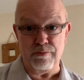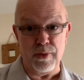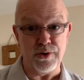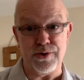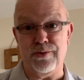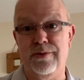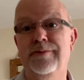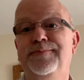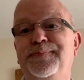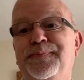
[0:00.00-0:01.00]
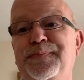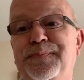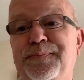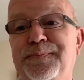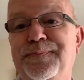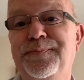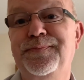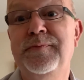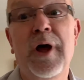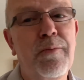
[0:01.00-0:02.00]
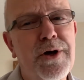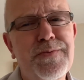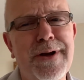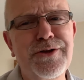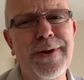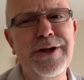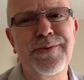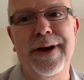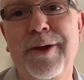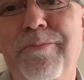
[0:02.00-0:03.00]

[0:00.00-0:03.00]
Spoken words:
model, possibly a 2020.